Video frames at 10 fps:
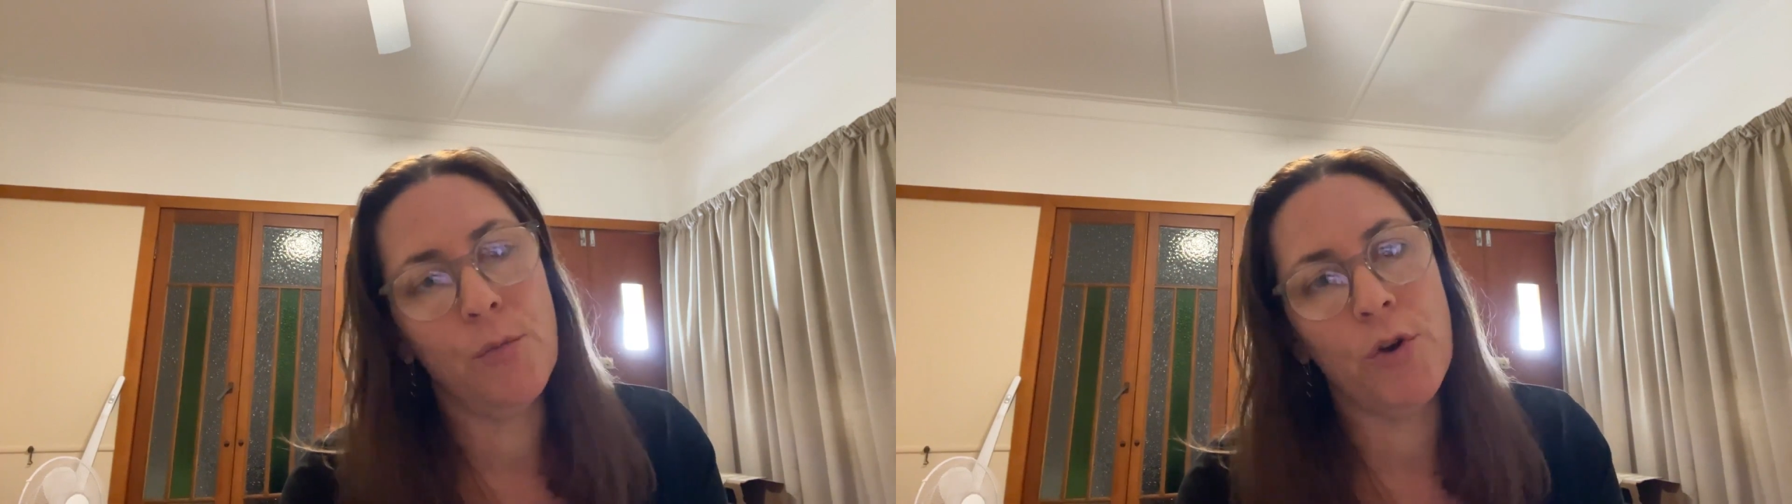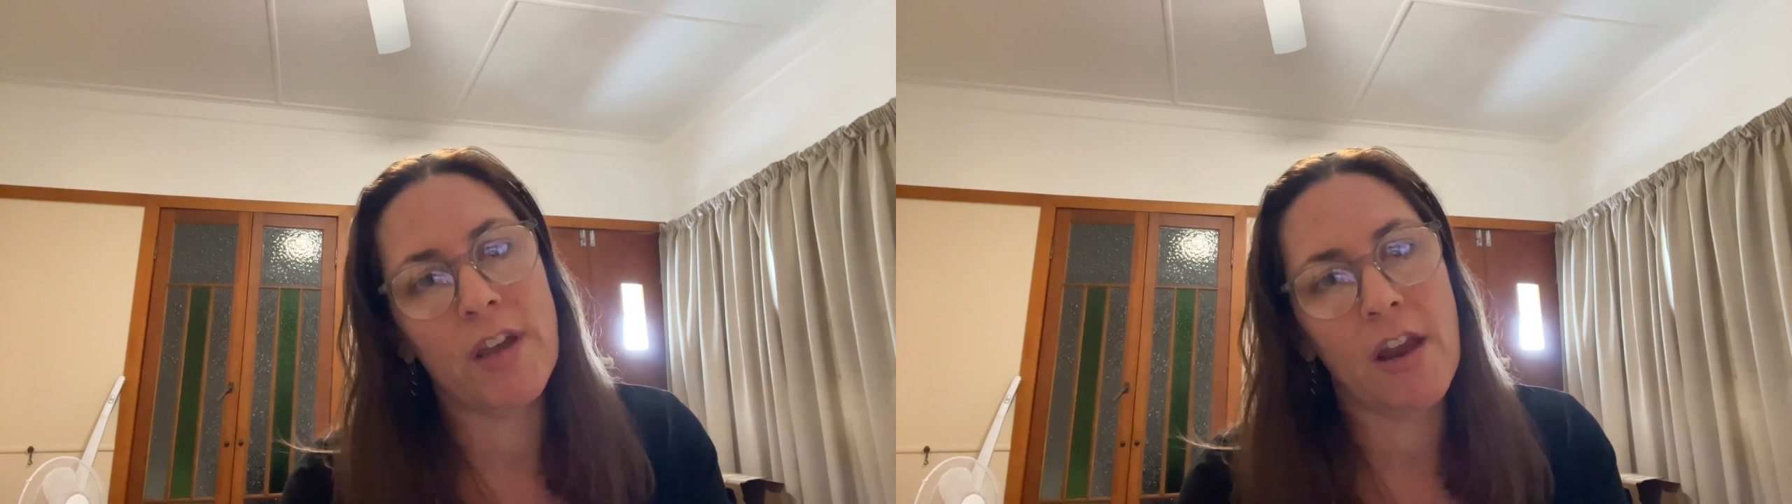
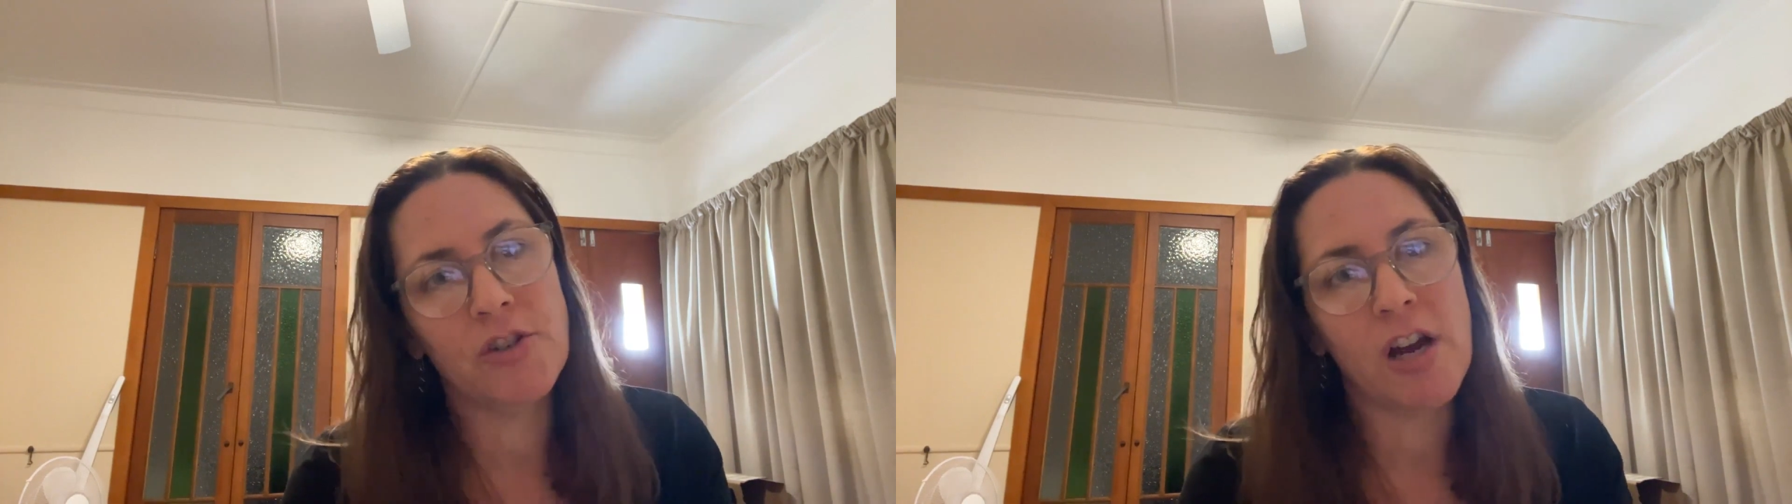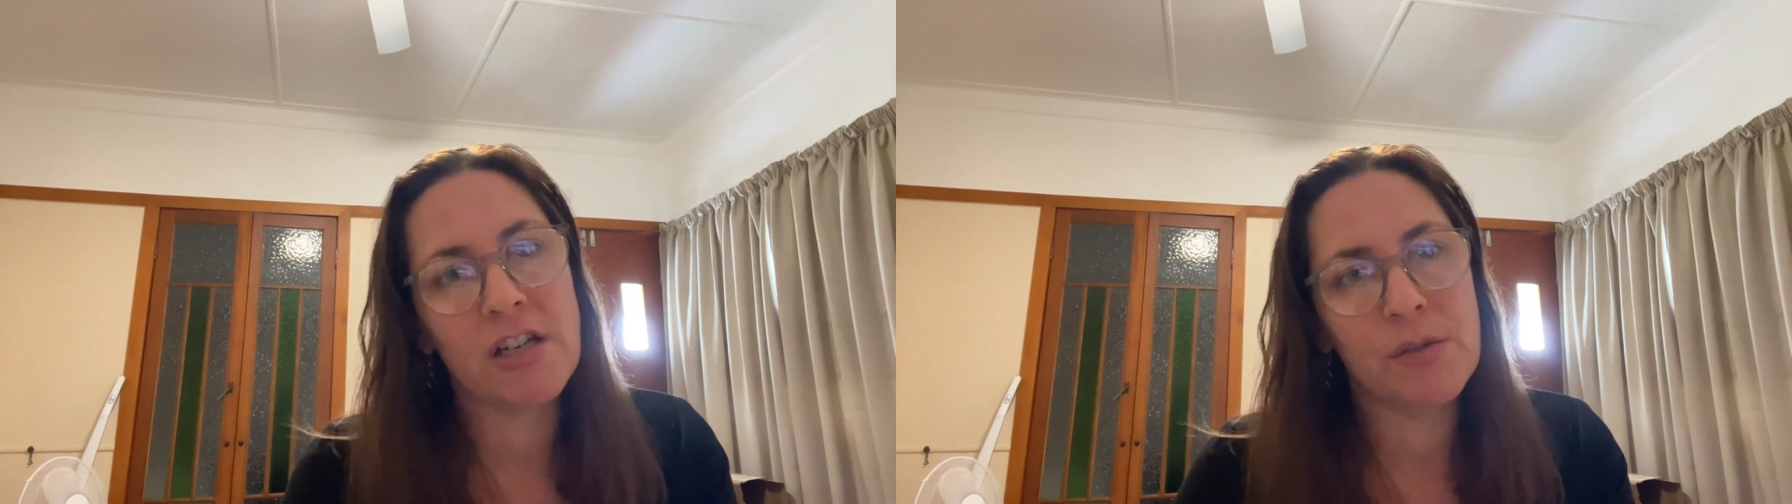work in
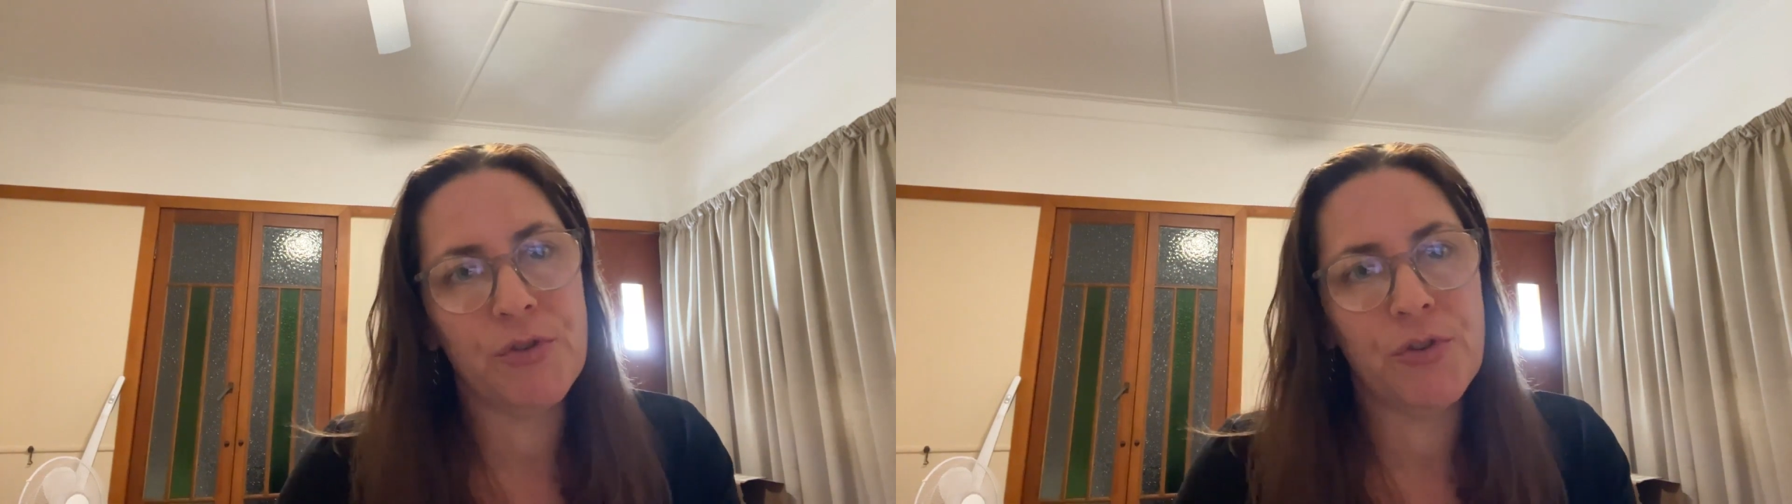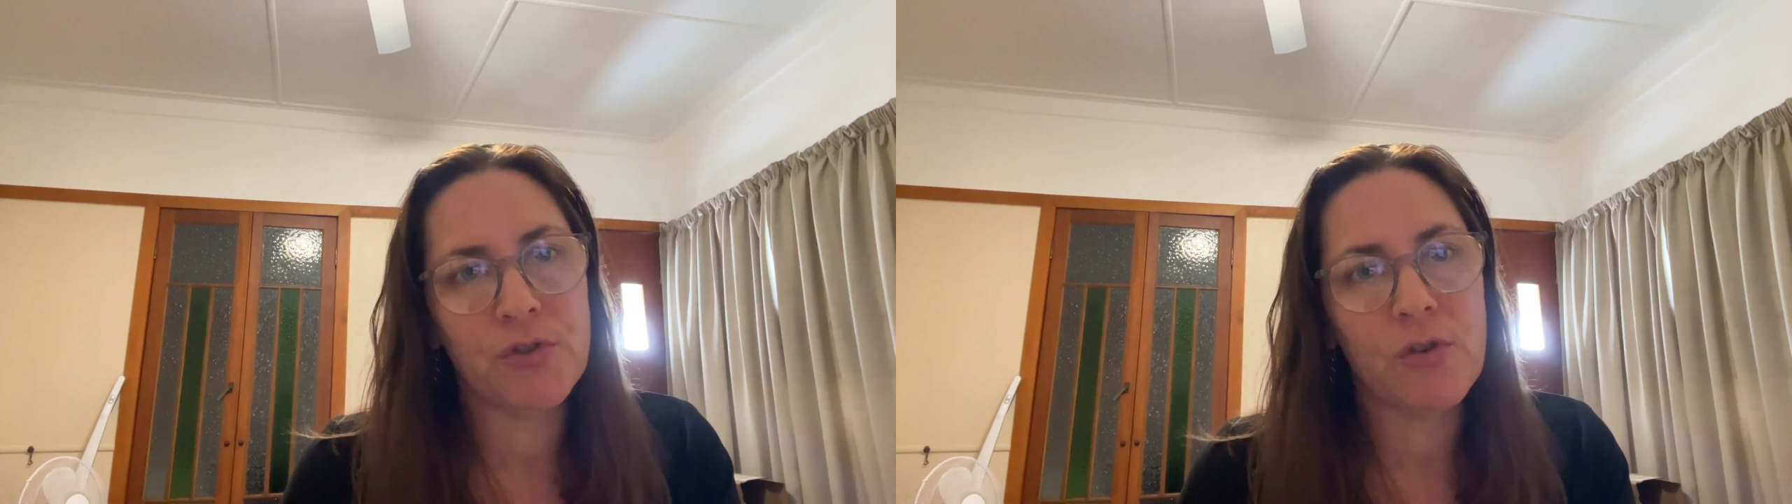conjunction
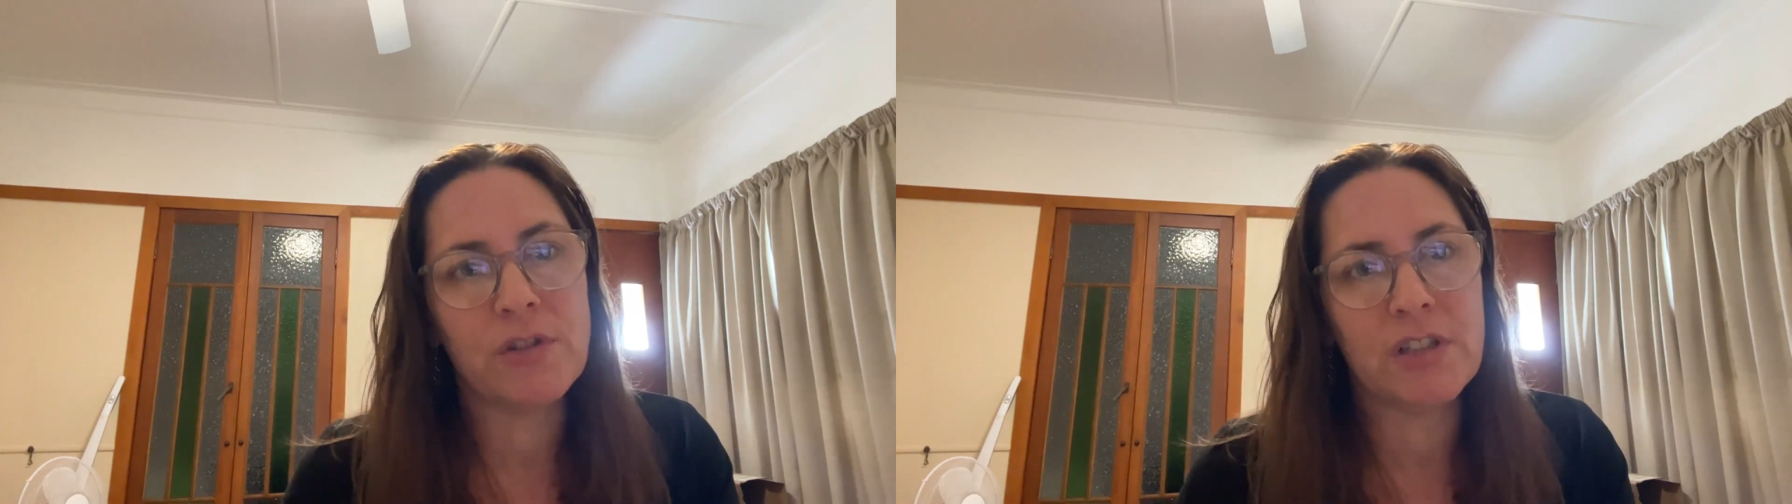with your